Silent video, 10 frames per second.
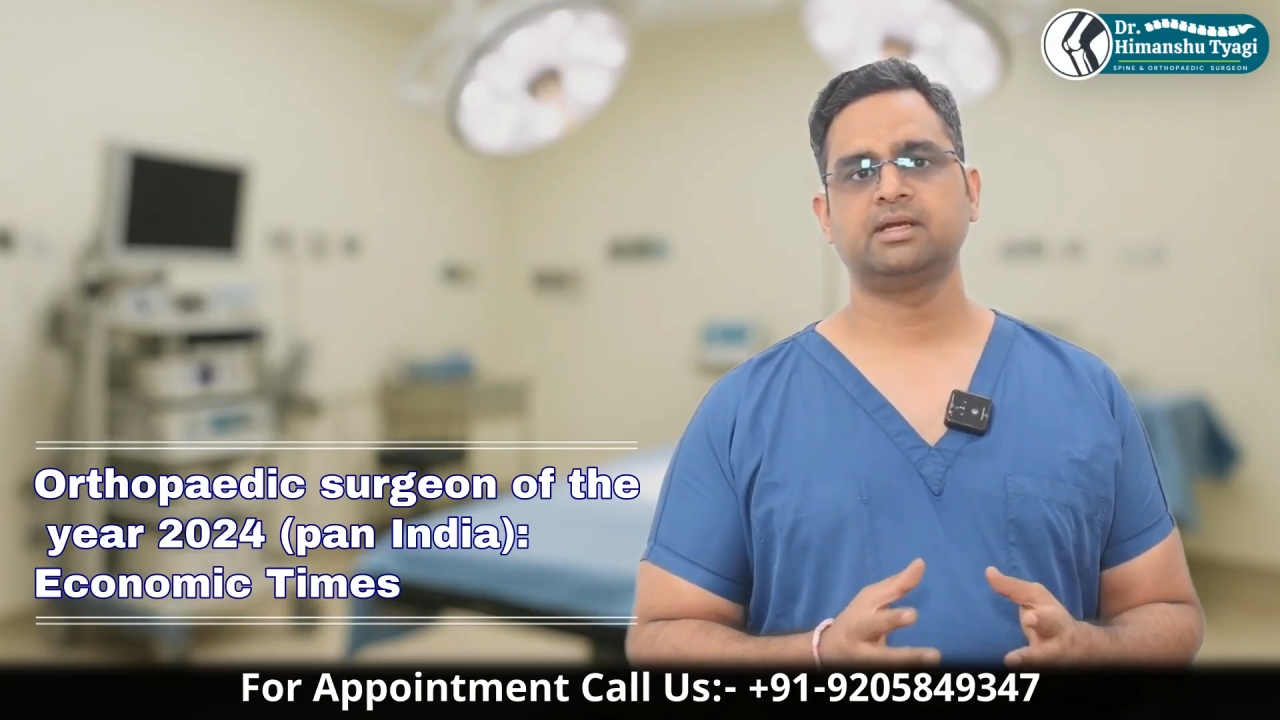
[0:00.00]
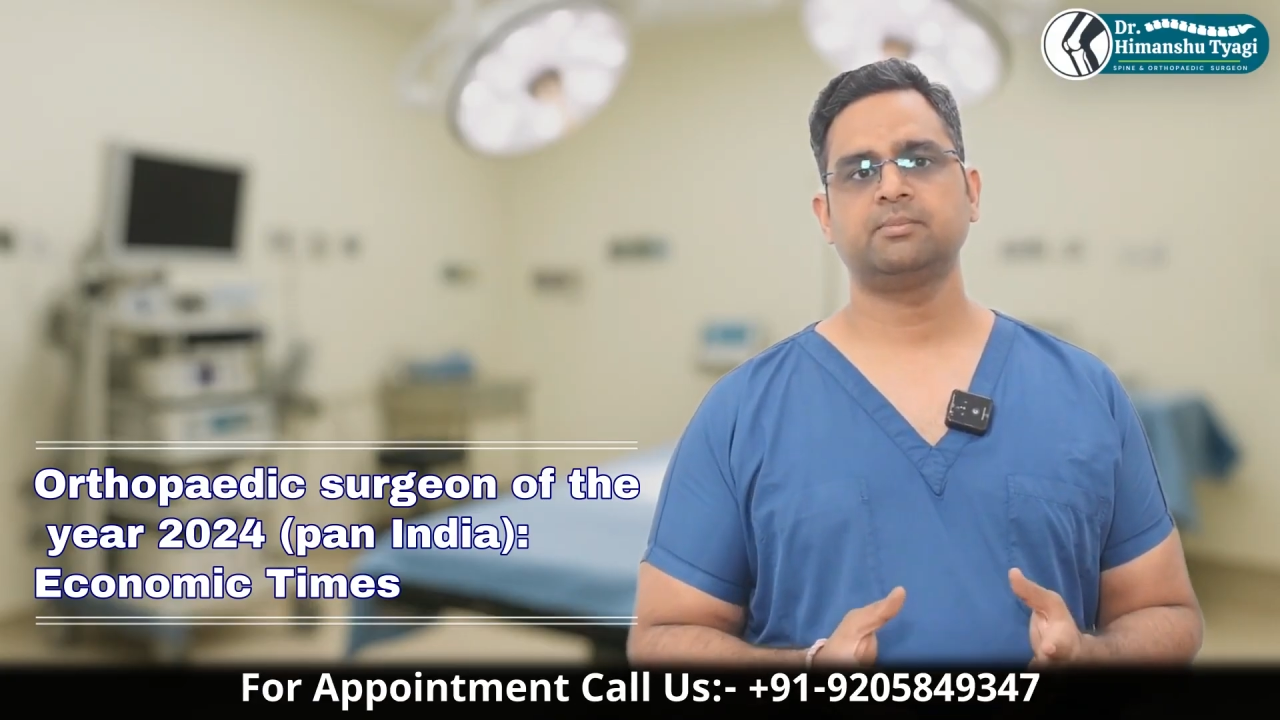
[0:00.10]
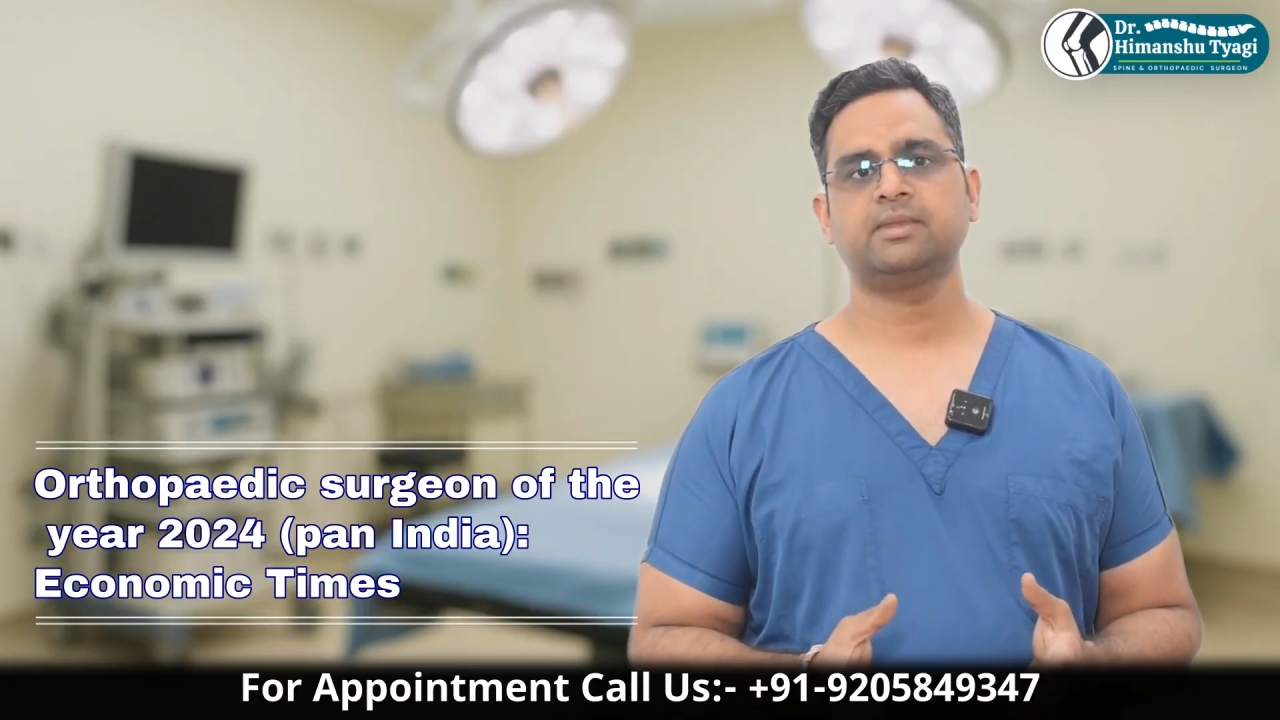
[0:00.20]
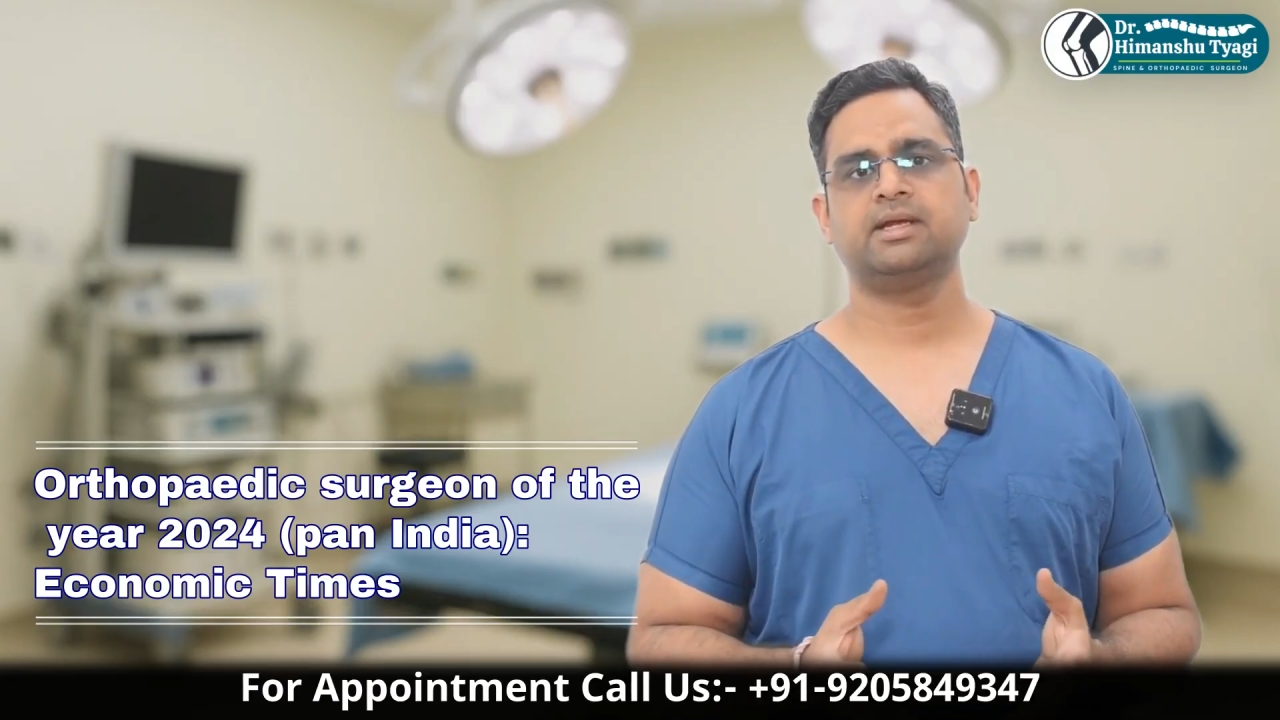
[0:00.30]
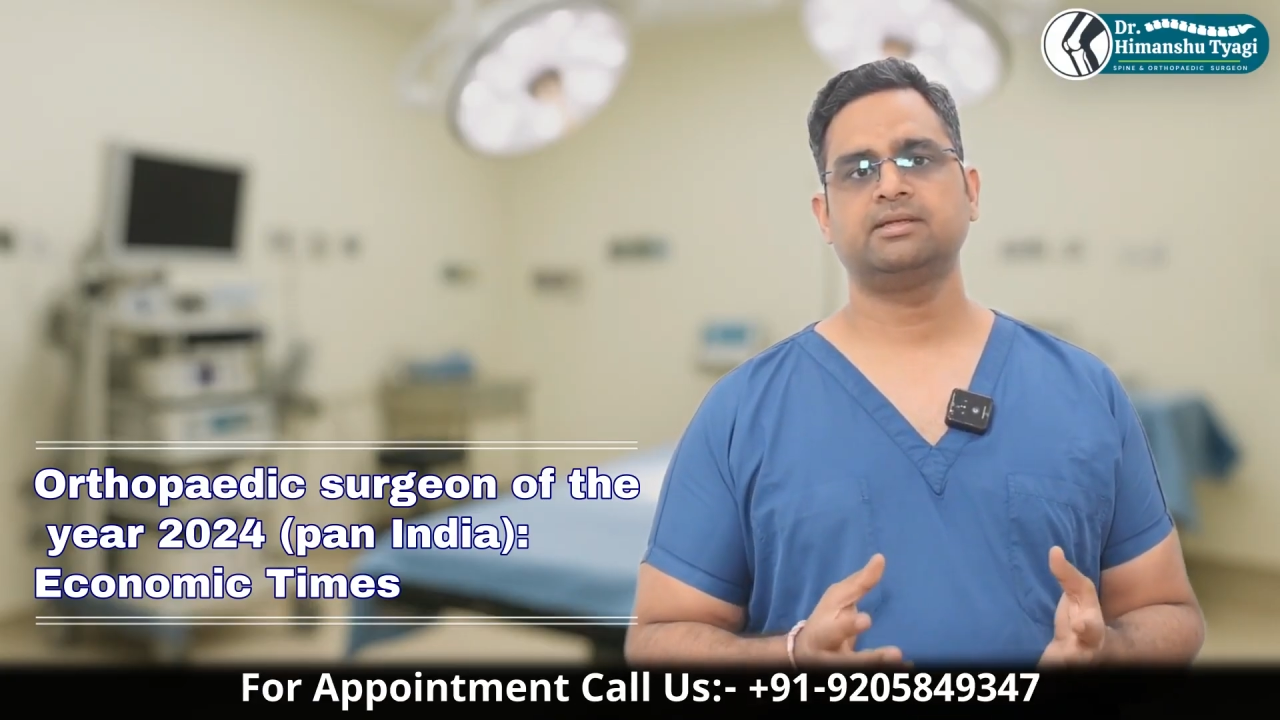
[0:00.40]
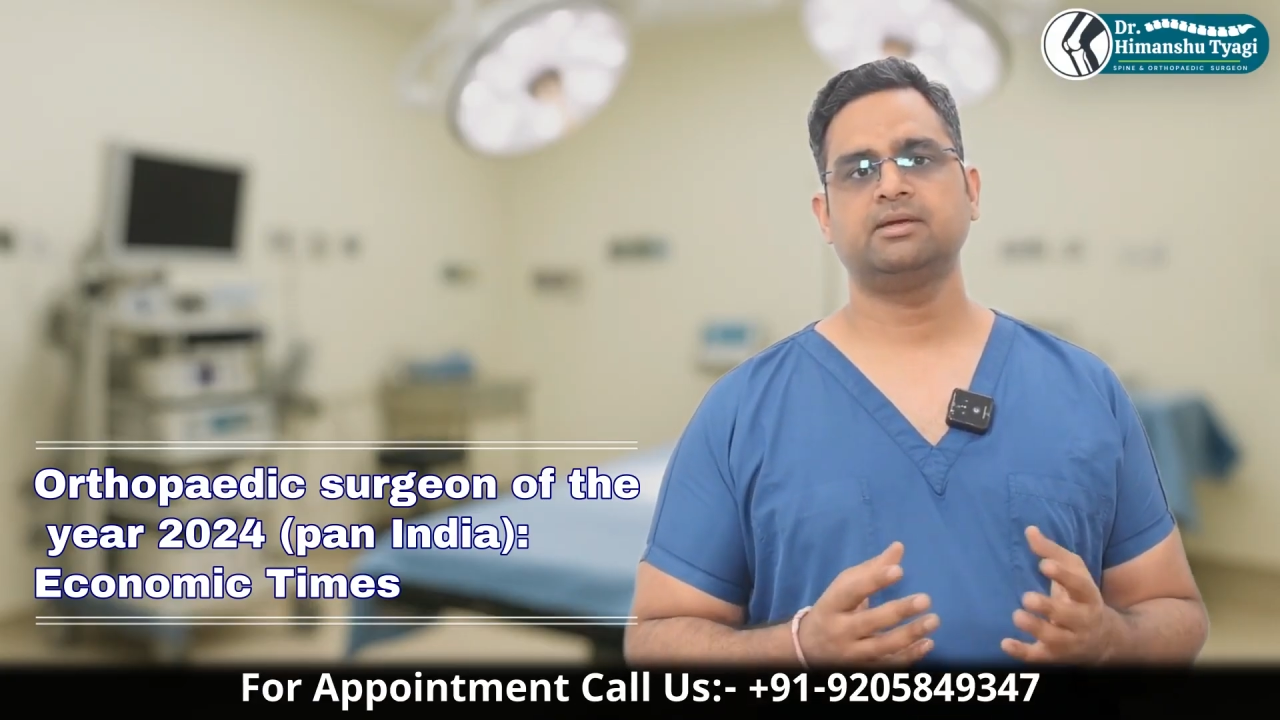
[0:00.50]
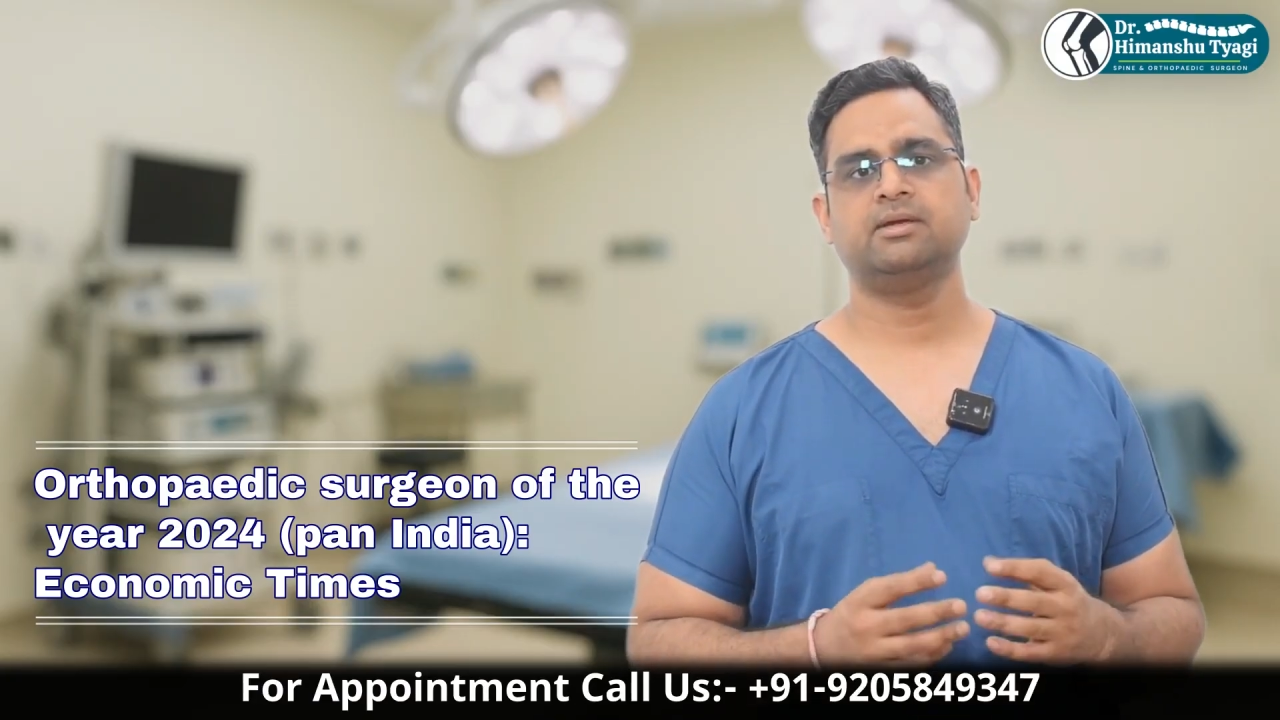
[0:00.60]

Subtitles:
components